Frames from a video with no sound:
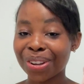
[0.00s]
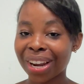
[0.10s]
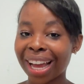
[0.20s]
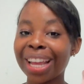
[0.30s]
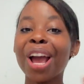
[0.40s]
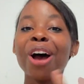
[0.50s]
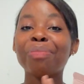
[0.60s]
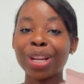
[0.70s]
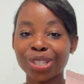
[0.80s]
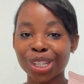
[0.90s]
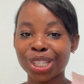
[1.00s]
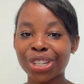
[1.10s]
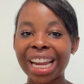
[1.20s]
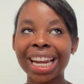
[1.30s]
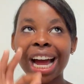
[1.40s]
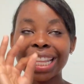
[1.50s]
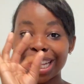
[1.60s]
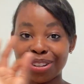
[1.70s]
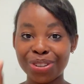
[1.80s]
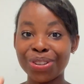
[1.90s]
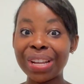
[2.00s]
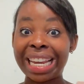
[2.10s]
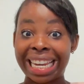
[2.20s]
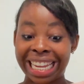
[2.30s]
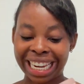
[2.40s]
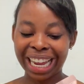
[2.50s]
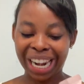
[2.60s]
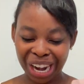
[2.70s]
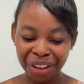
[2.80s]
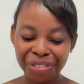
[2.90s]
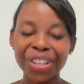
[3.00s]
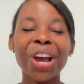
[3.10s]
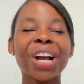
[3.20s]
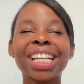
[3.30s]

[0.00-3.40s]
lie, my tassels right now, they do need a lift,